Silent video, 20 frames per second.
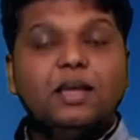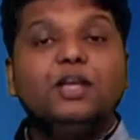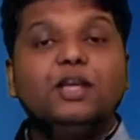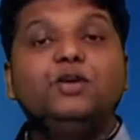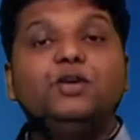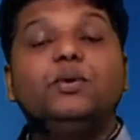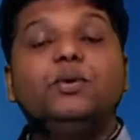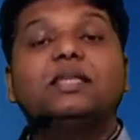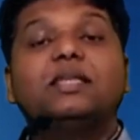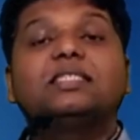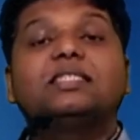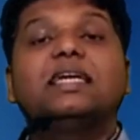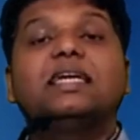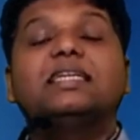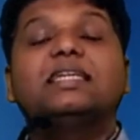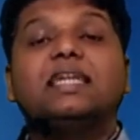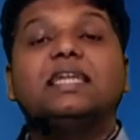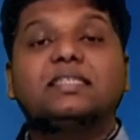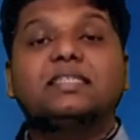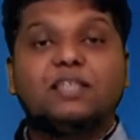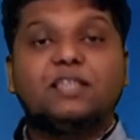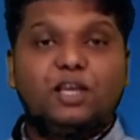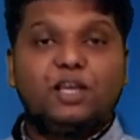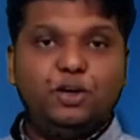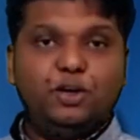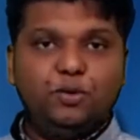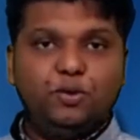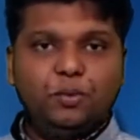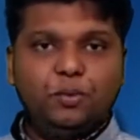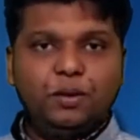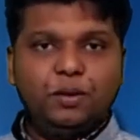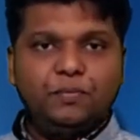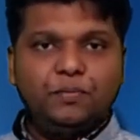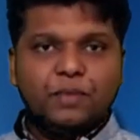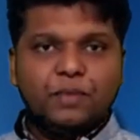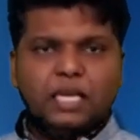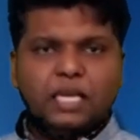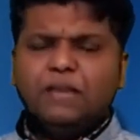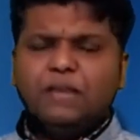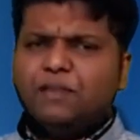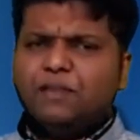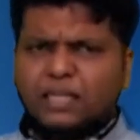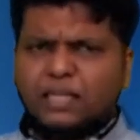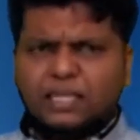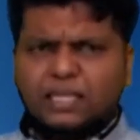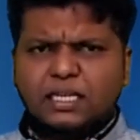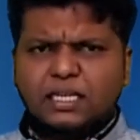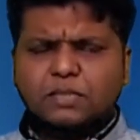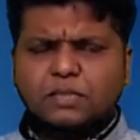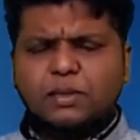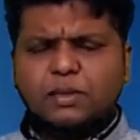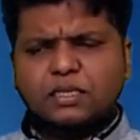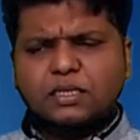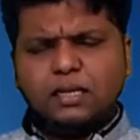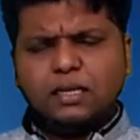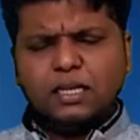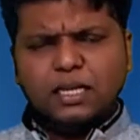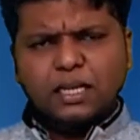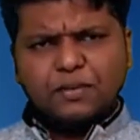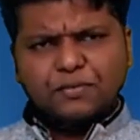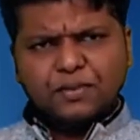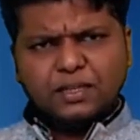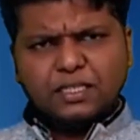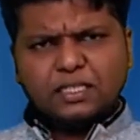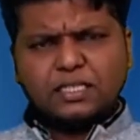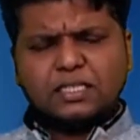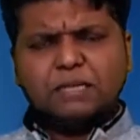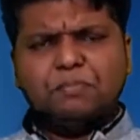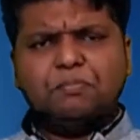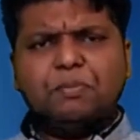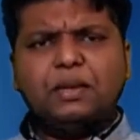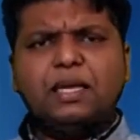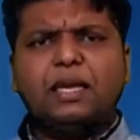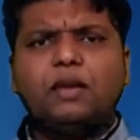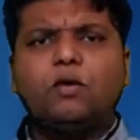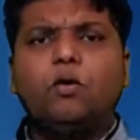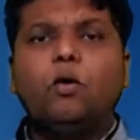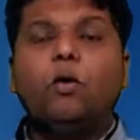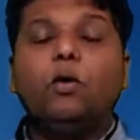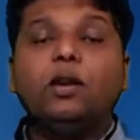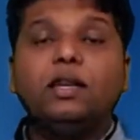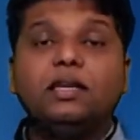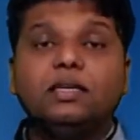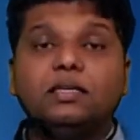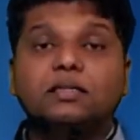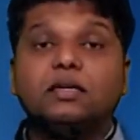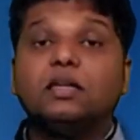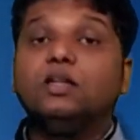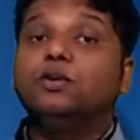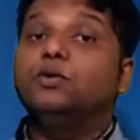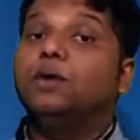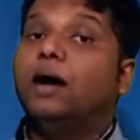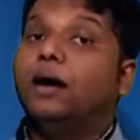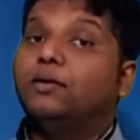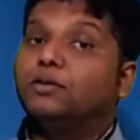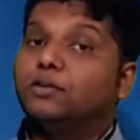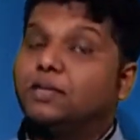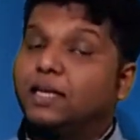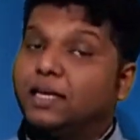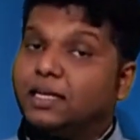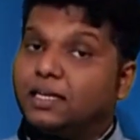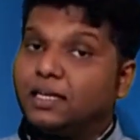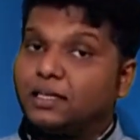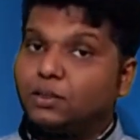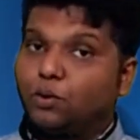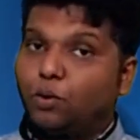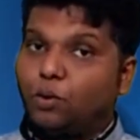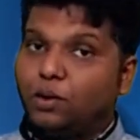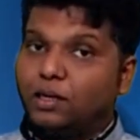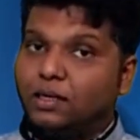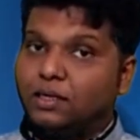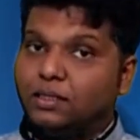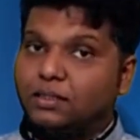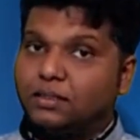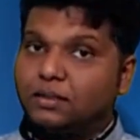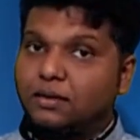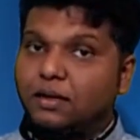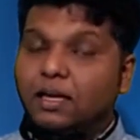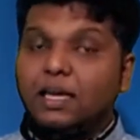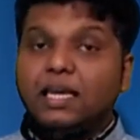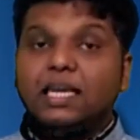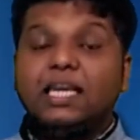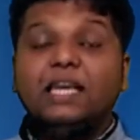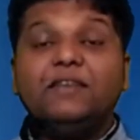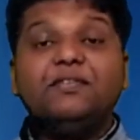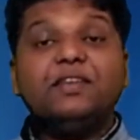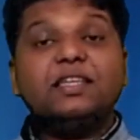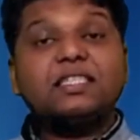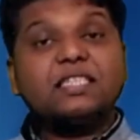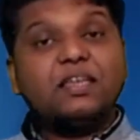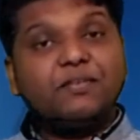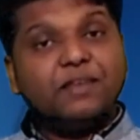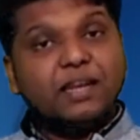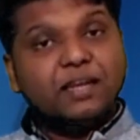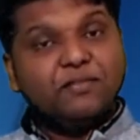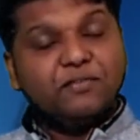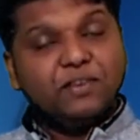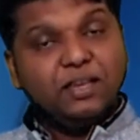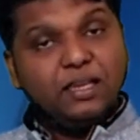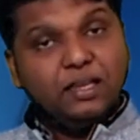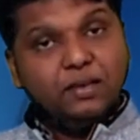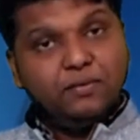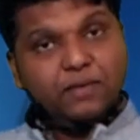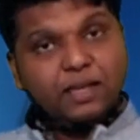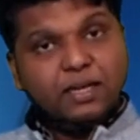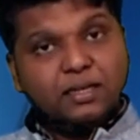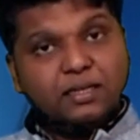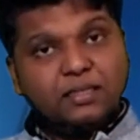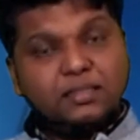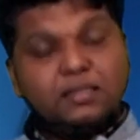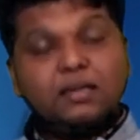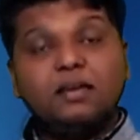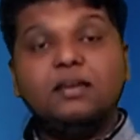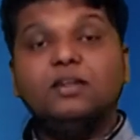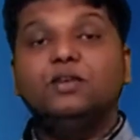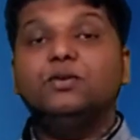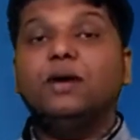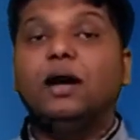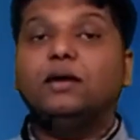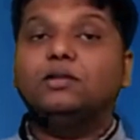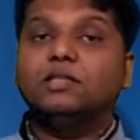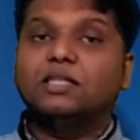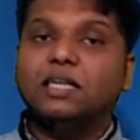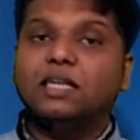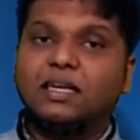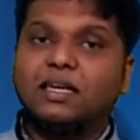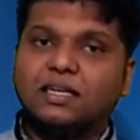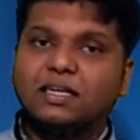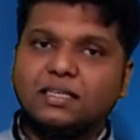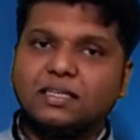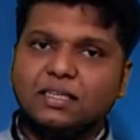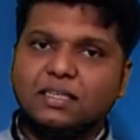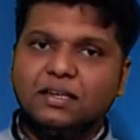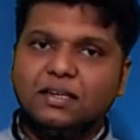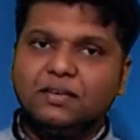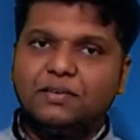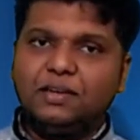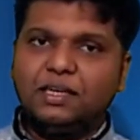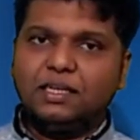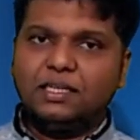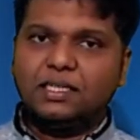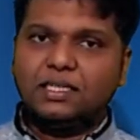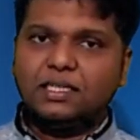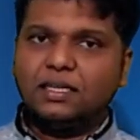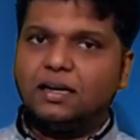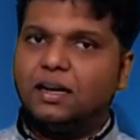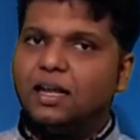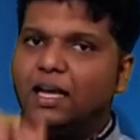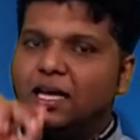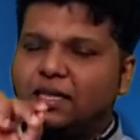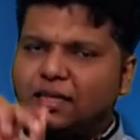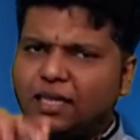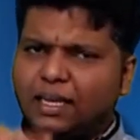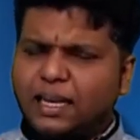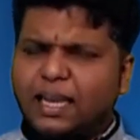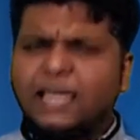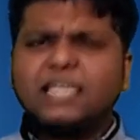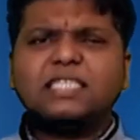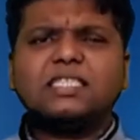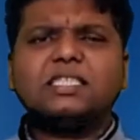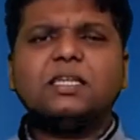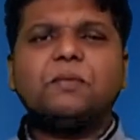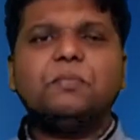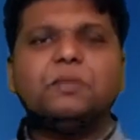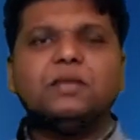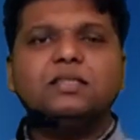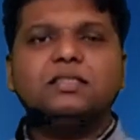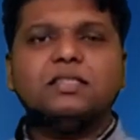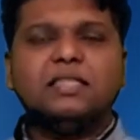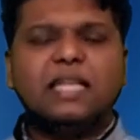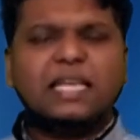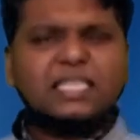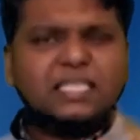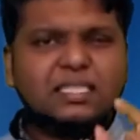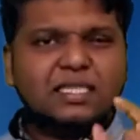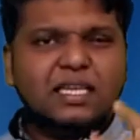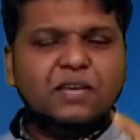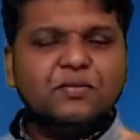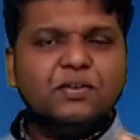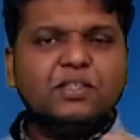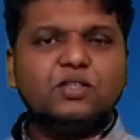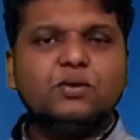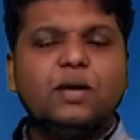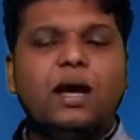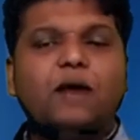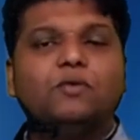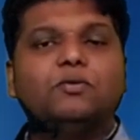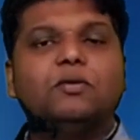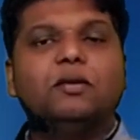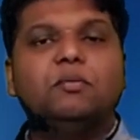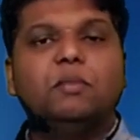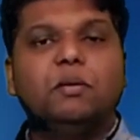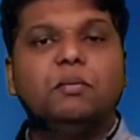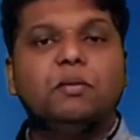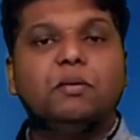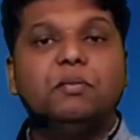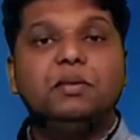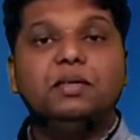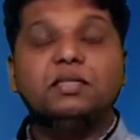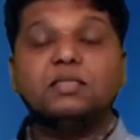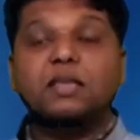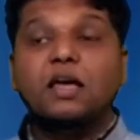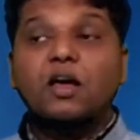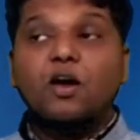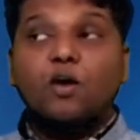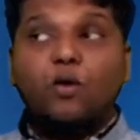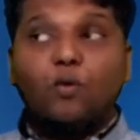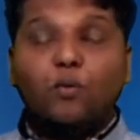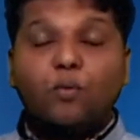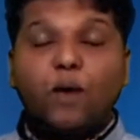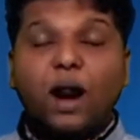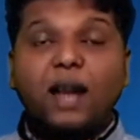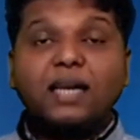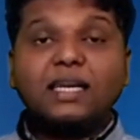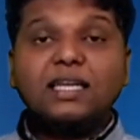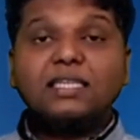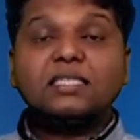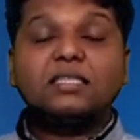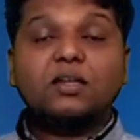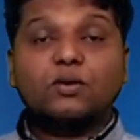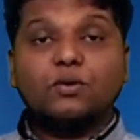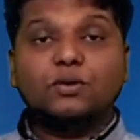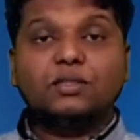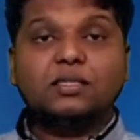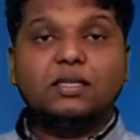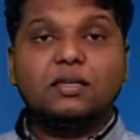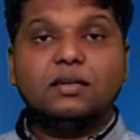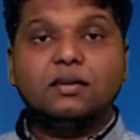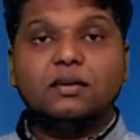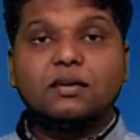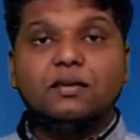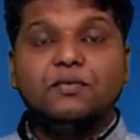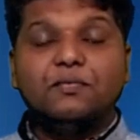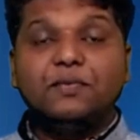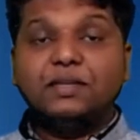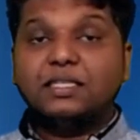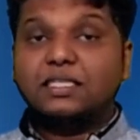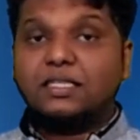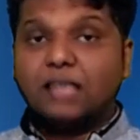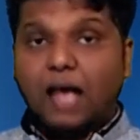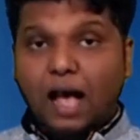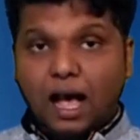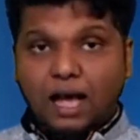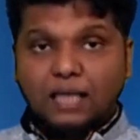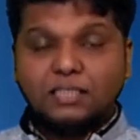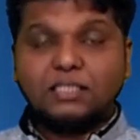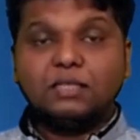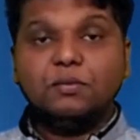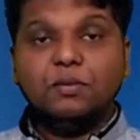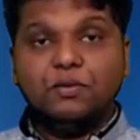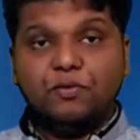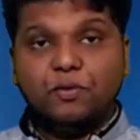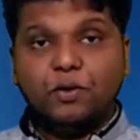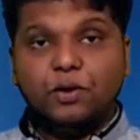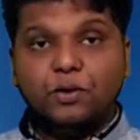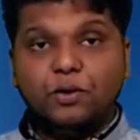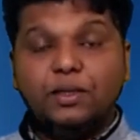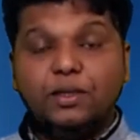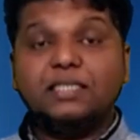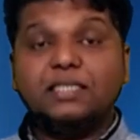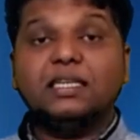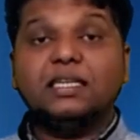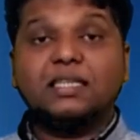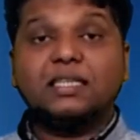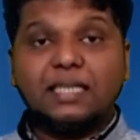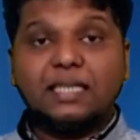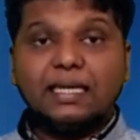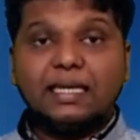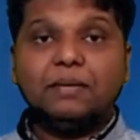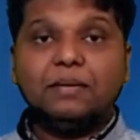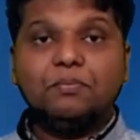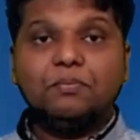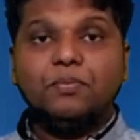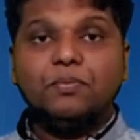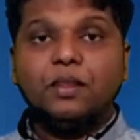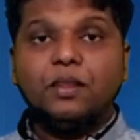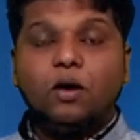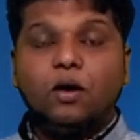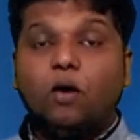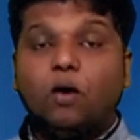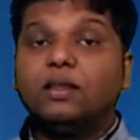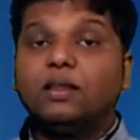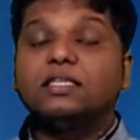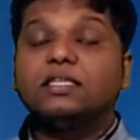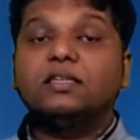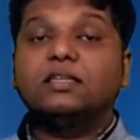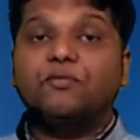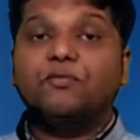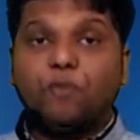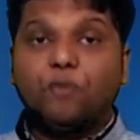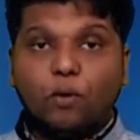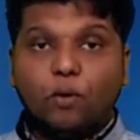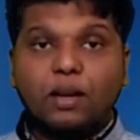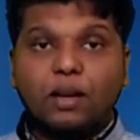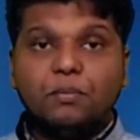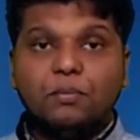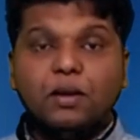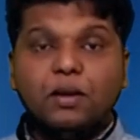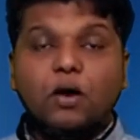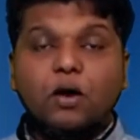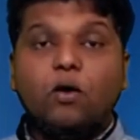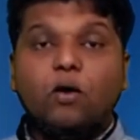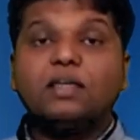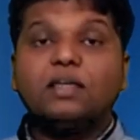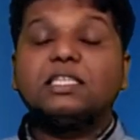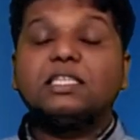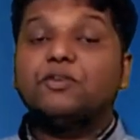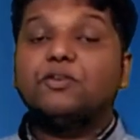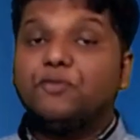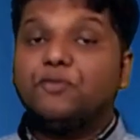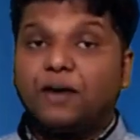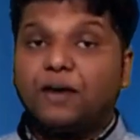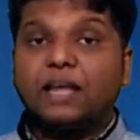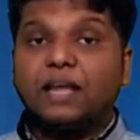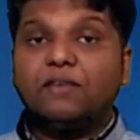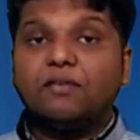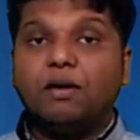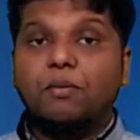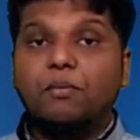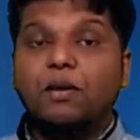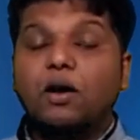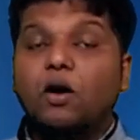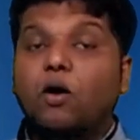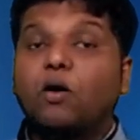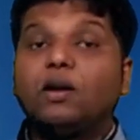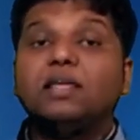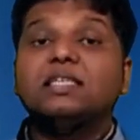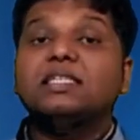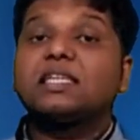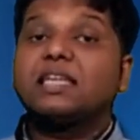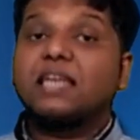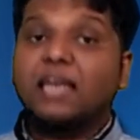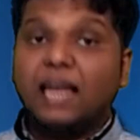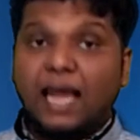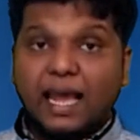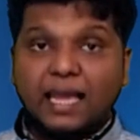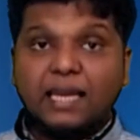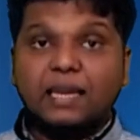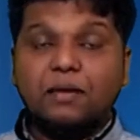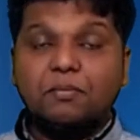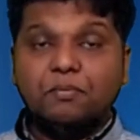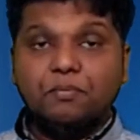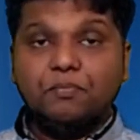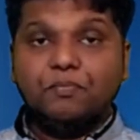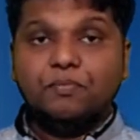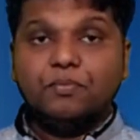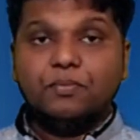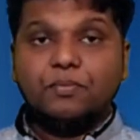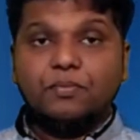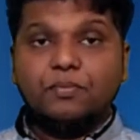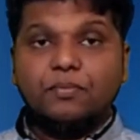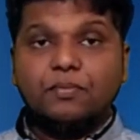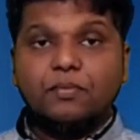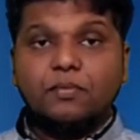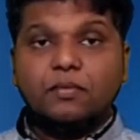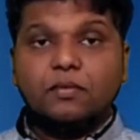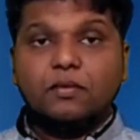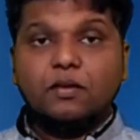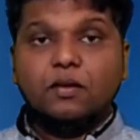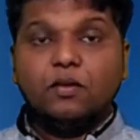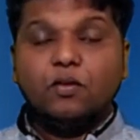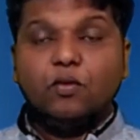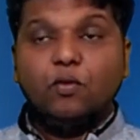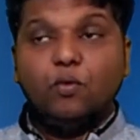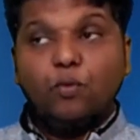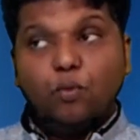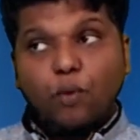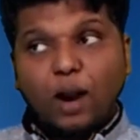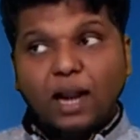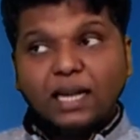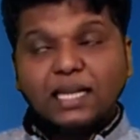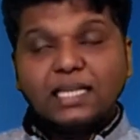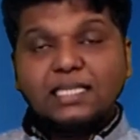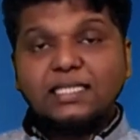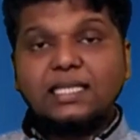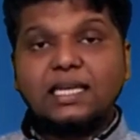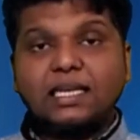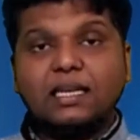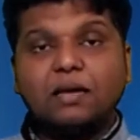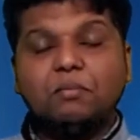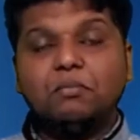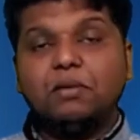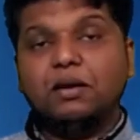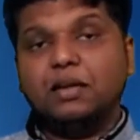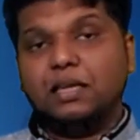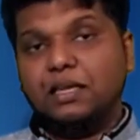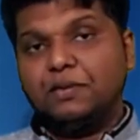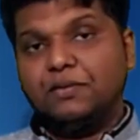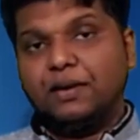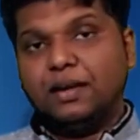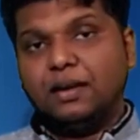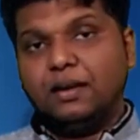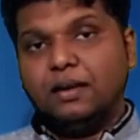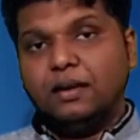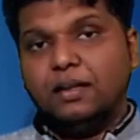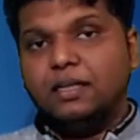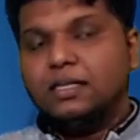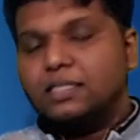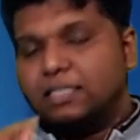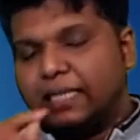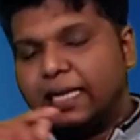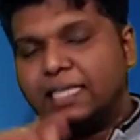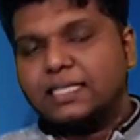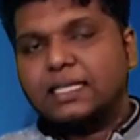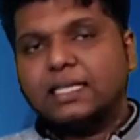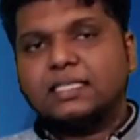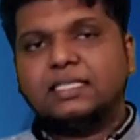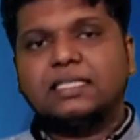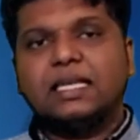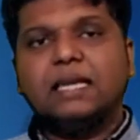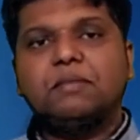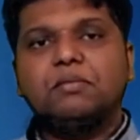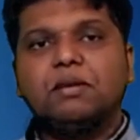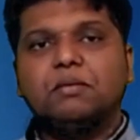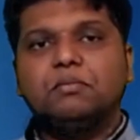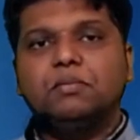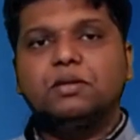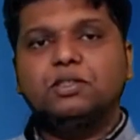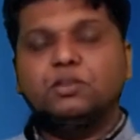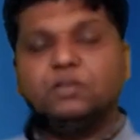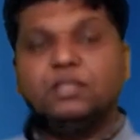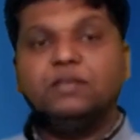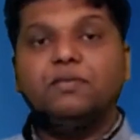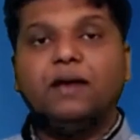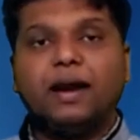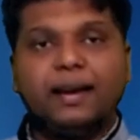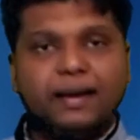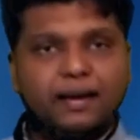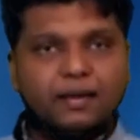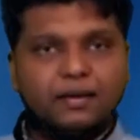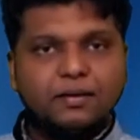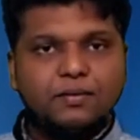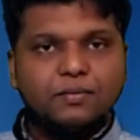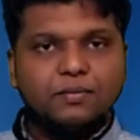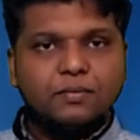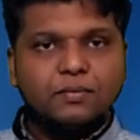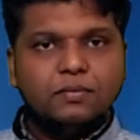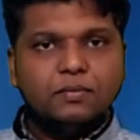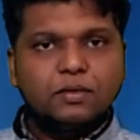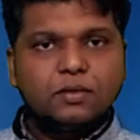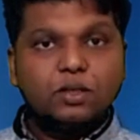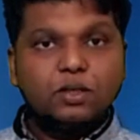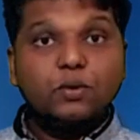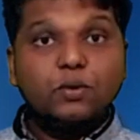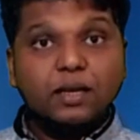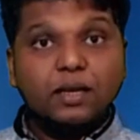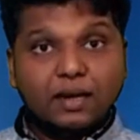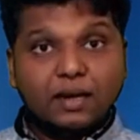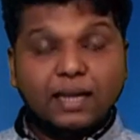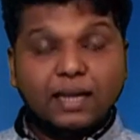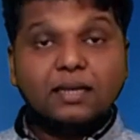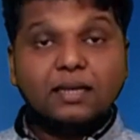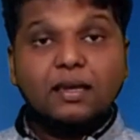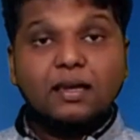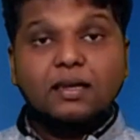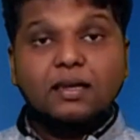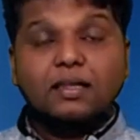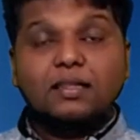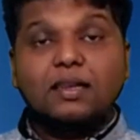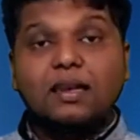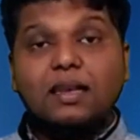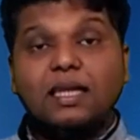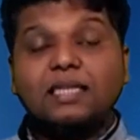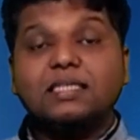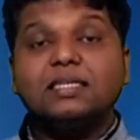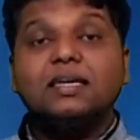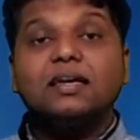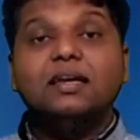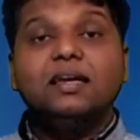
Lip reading: you will take it as a cube. If nothing is mentioned, if it is simply an odd integer, you have to take it as odd integer. If it is given as even integer, you have to take it as even integer. The next step is, next thing which you have to remember means, what is the question which is asked before you? Is it 3m or is it 4m or is it 5m or is it 9m? What is that number given? Take that same number to divide. You will write, let